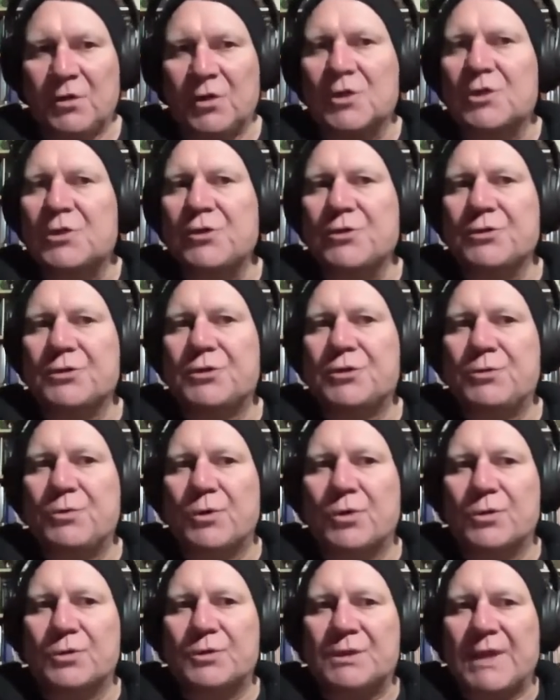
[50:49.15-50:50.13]
just look
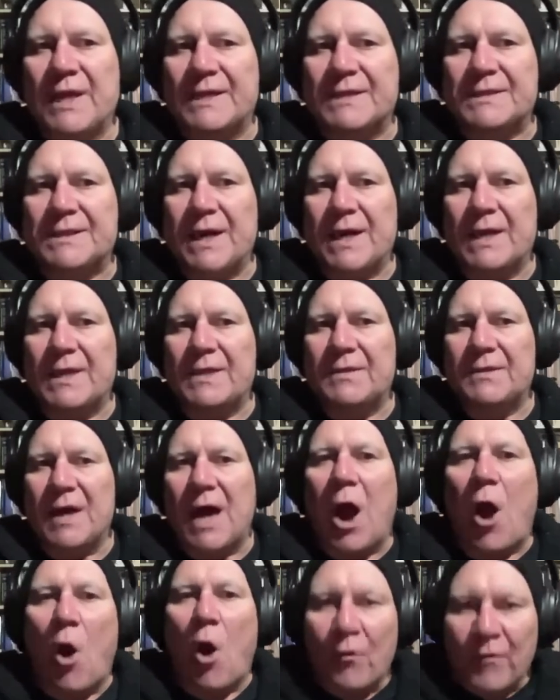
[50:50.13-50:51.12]
towards, let's say,
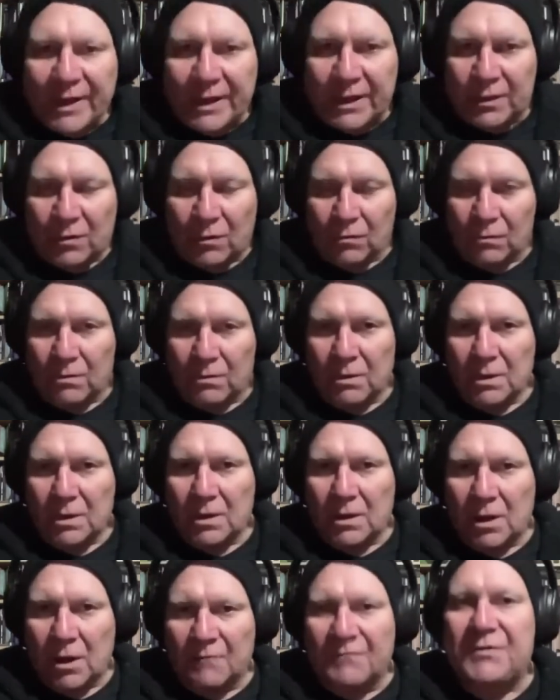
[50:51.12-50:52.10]
the Oracle
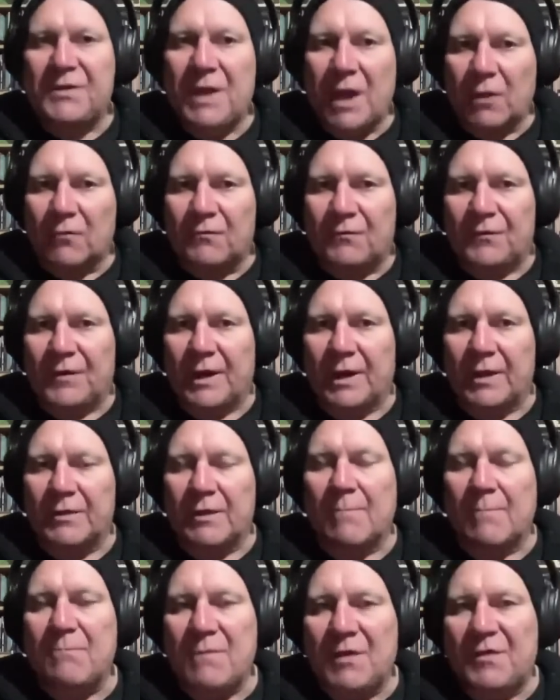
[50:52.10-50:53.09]
of Delphi,
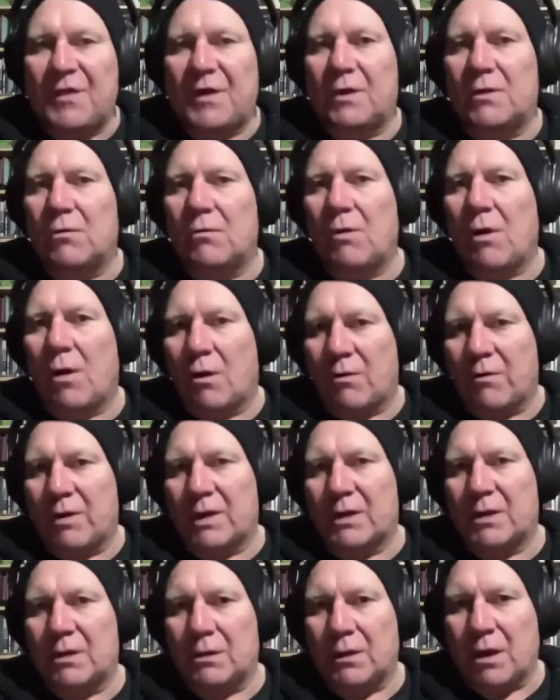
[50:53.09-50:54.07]
the mythical
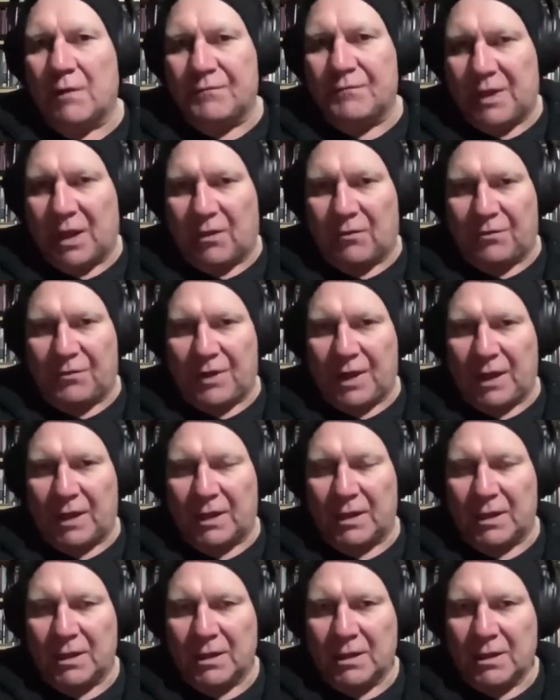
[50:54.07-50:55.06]
Oracle of
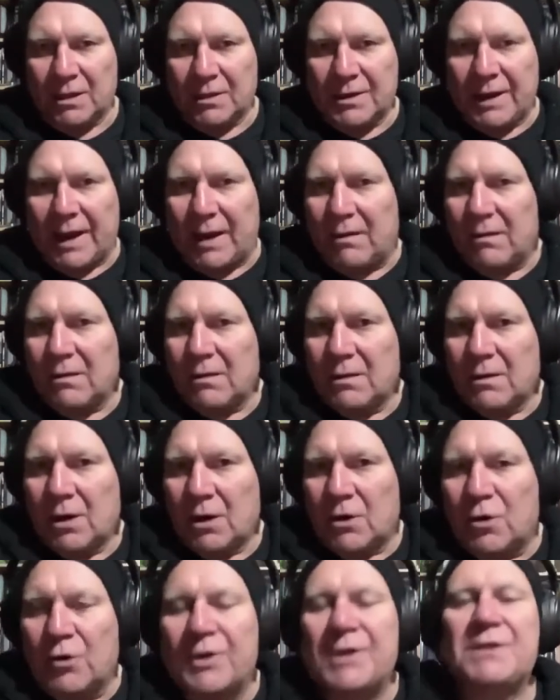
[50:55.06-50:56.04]
Delphi. Now,
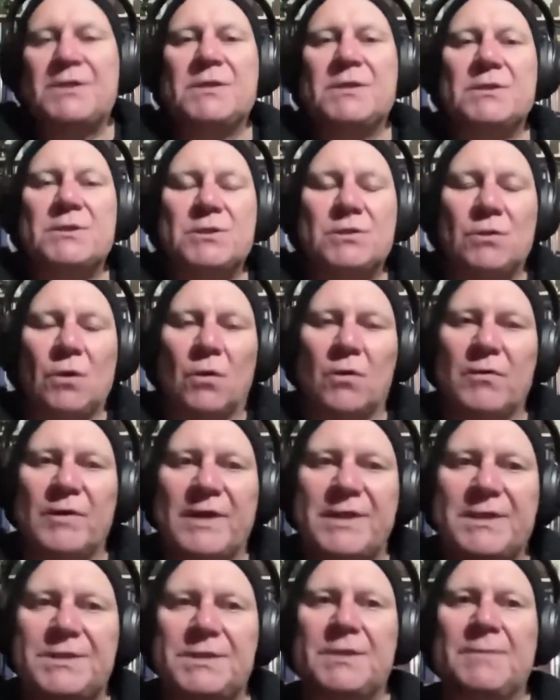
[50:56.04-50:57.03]
according to the
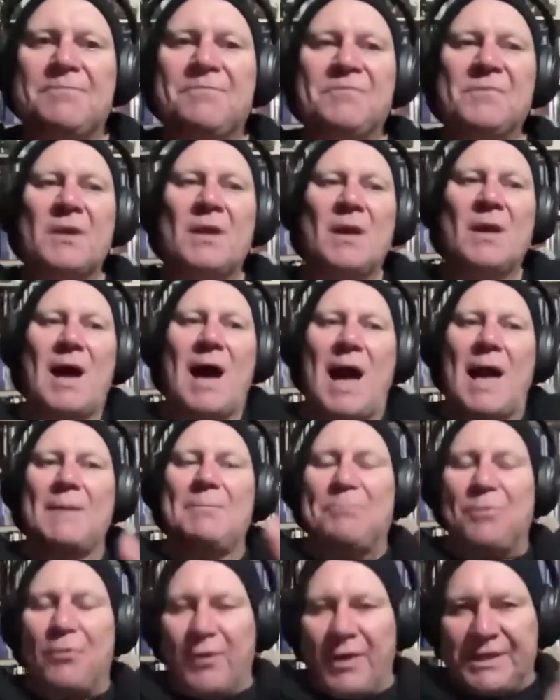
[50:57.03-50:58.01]
stories,
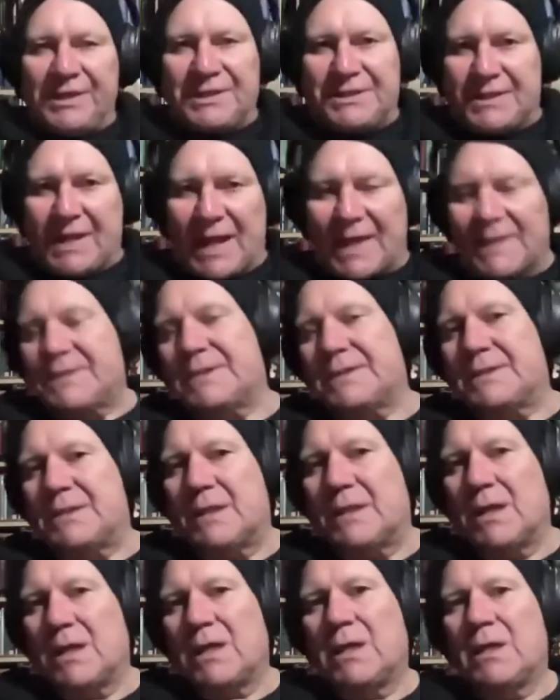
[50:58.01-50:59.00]
a
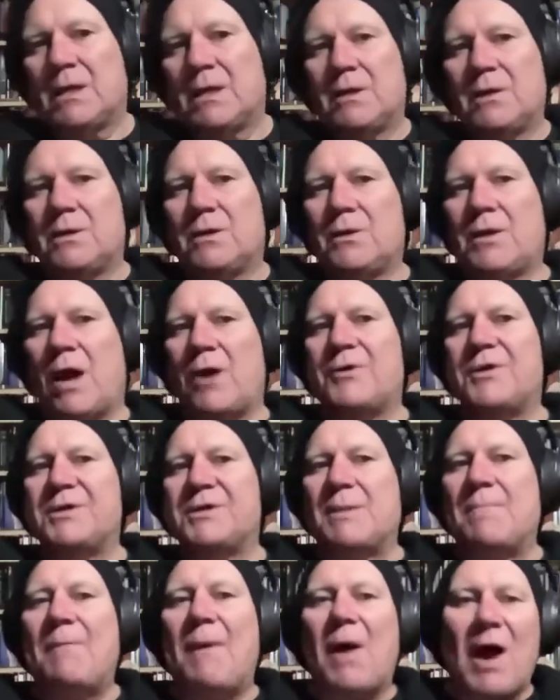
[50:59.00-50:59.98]
priestess known
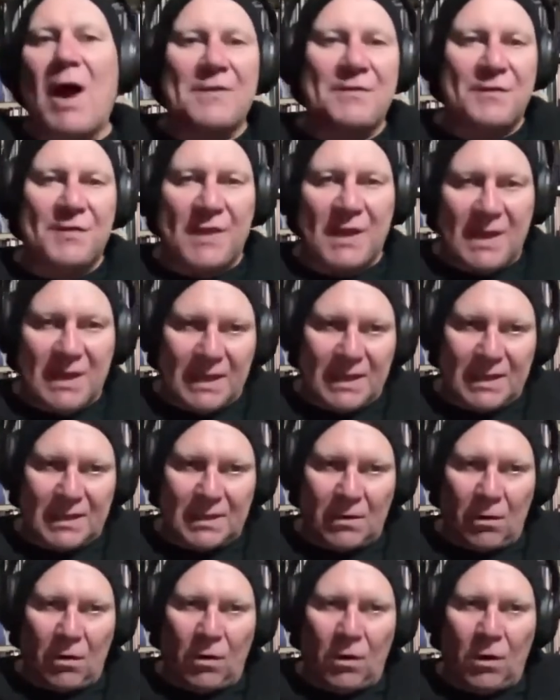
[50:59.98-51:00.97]
as a
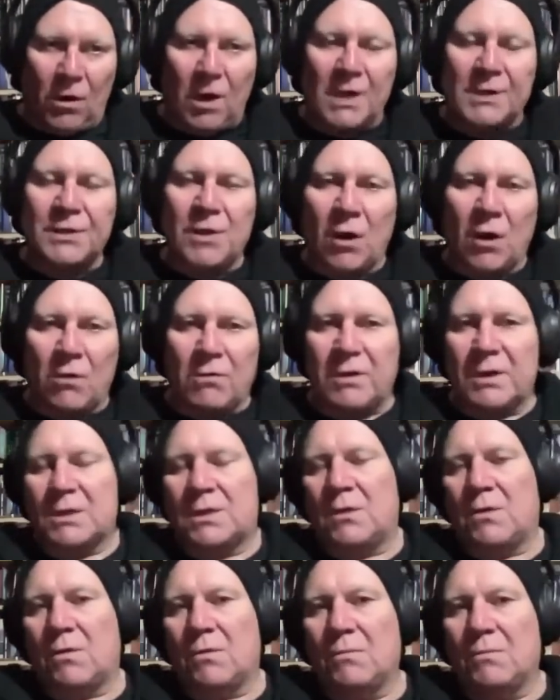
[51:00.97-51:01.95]
Pythia or an
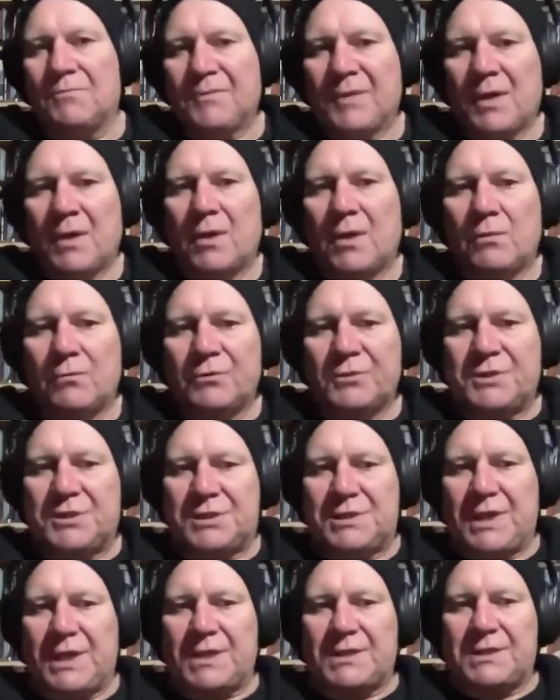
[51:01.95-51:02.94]
oracle would
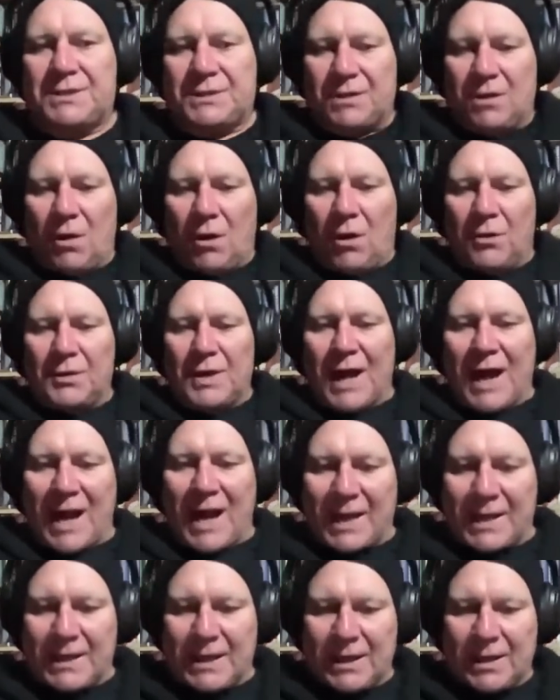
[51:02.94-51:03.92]
sit on
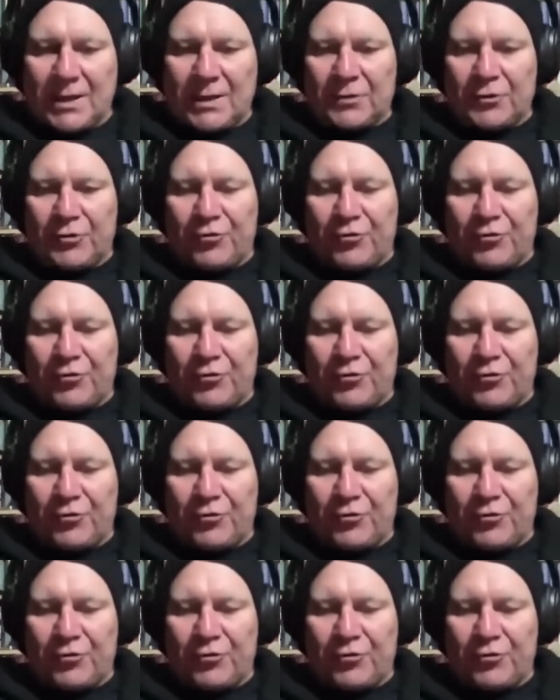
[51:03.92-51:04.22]
a